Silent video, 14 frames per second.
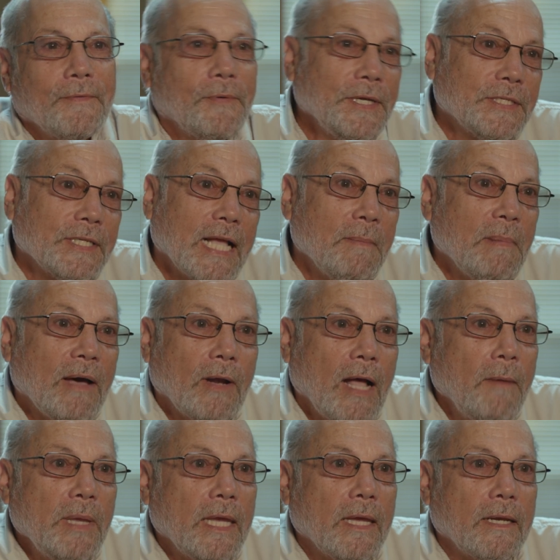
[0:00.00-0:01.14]
we used to come out
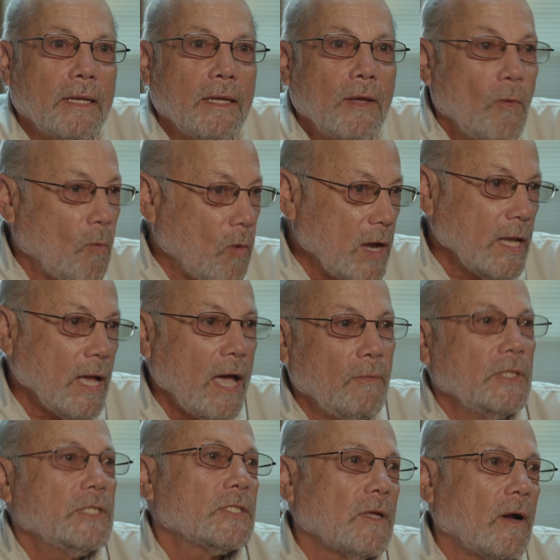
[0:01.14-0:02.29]
humming it. One guy
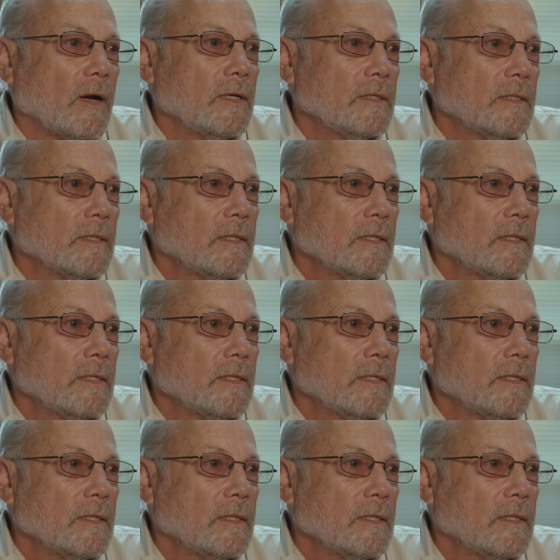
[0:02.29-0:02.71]
would start,